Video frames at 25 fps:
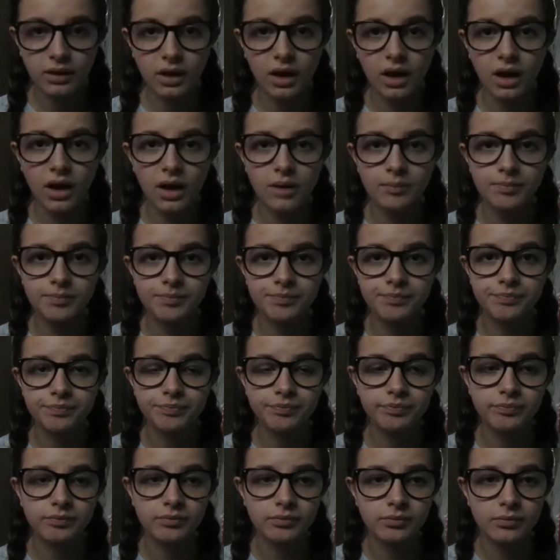
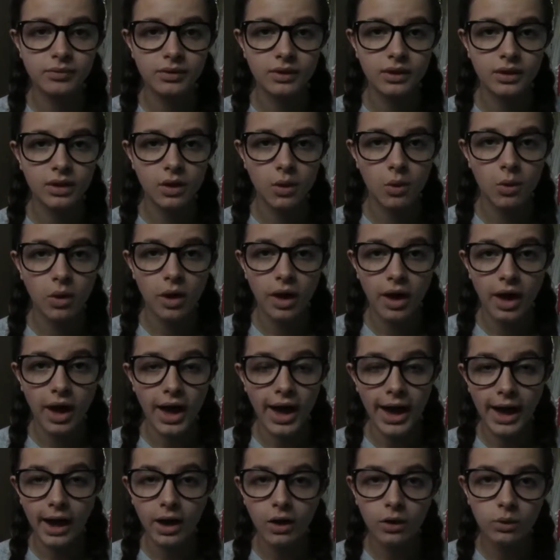
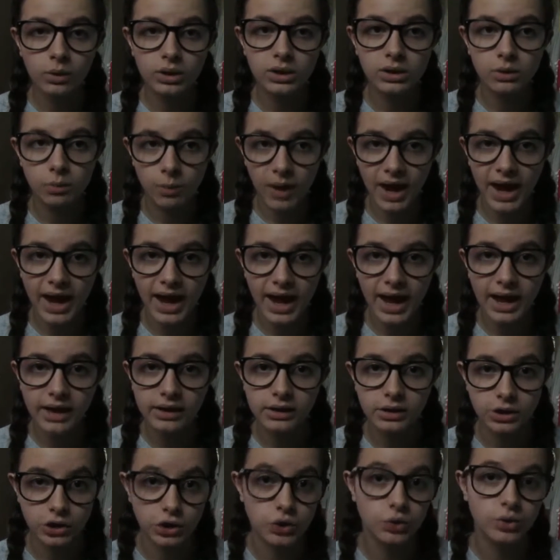How and where
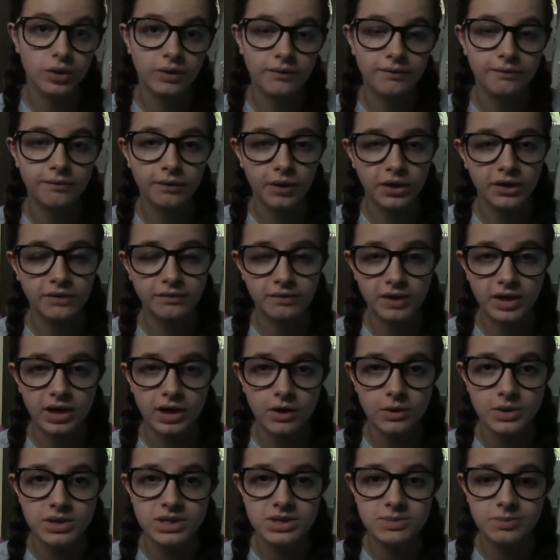you can find
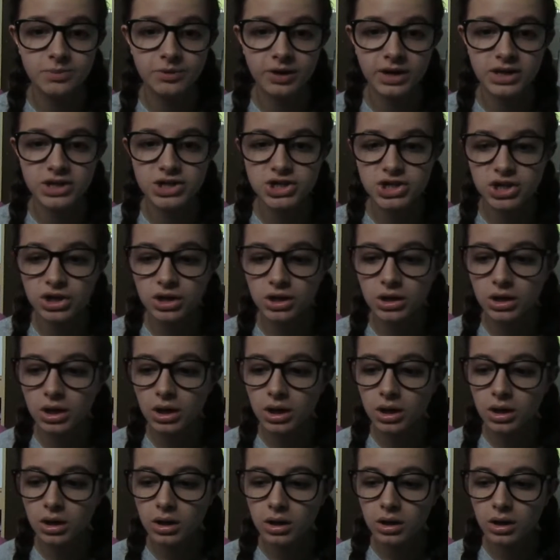video inspiration.
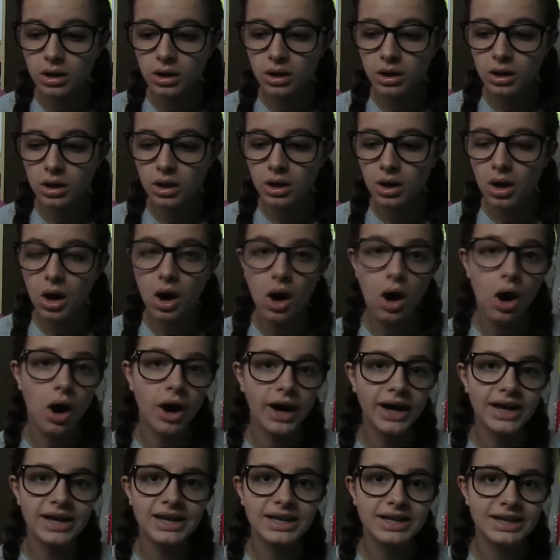
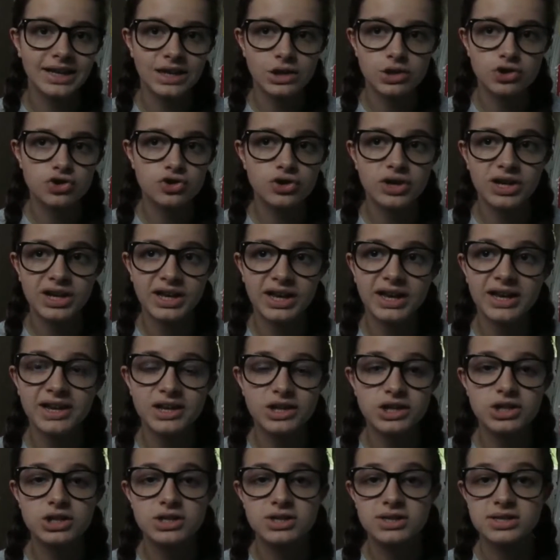I literally
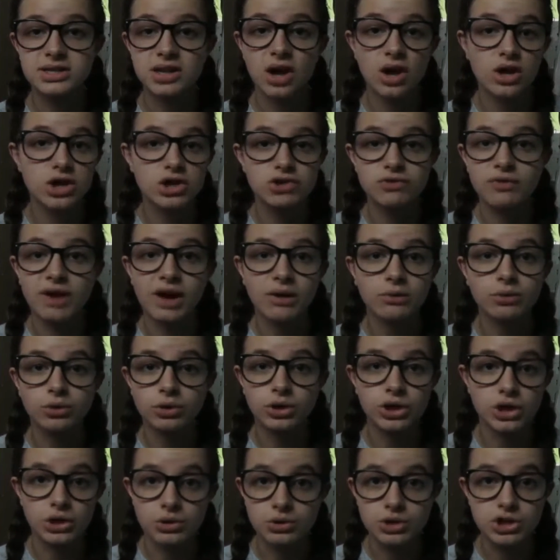just search around
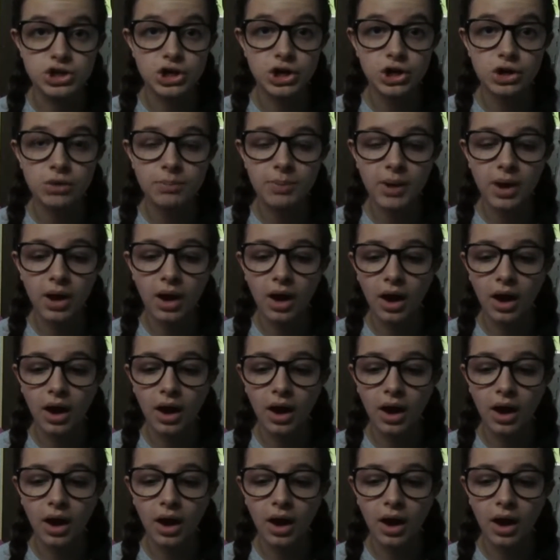on YouTube.